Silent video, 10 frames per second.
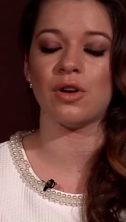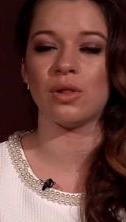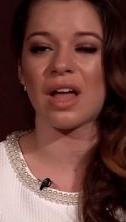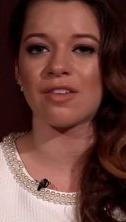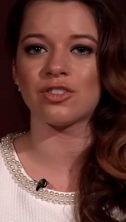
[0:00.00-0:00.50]
are no
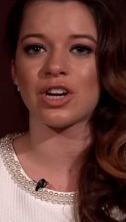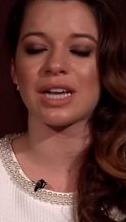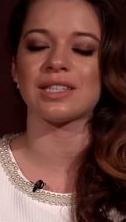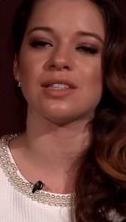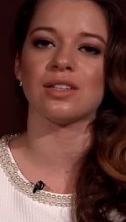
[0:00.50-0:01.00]
laugh
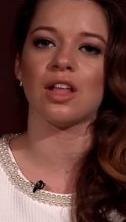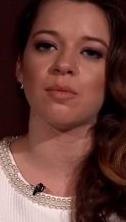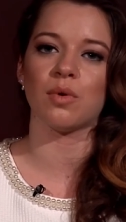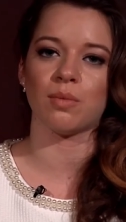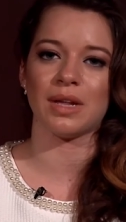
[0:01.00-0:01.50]
tracks, it's a lot
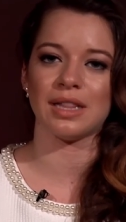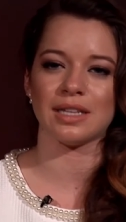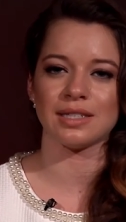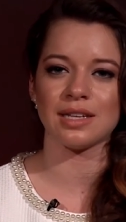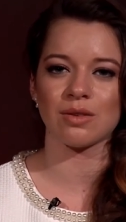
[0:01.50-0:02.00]
more
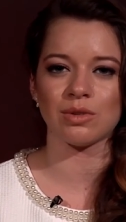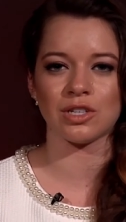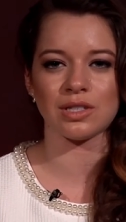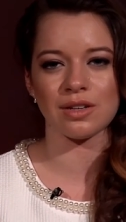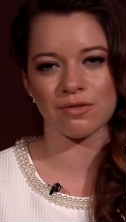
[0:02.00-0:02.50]
realistic, which
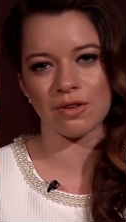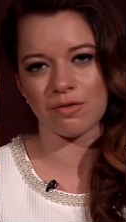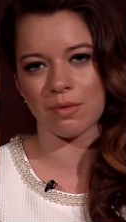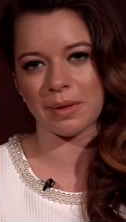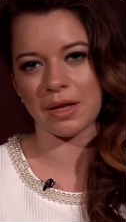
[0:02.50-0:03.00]
is different
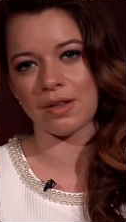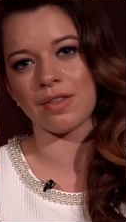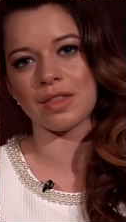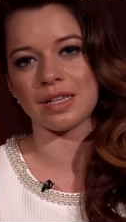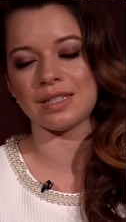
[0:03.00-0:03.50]
from a lot of the
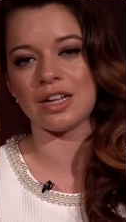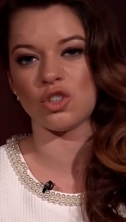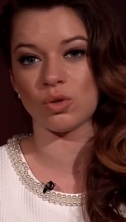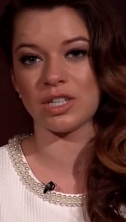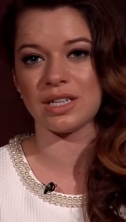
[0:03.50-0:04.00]
things that
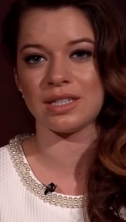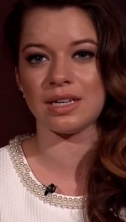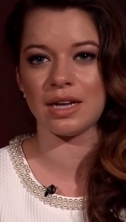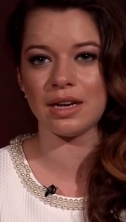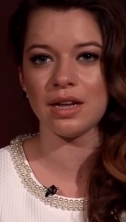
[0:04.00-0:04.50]
George has
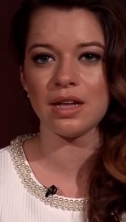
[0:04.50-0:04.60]
done.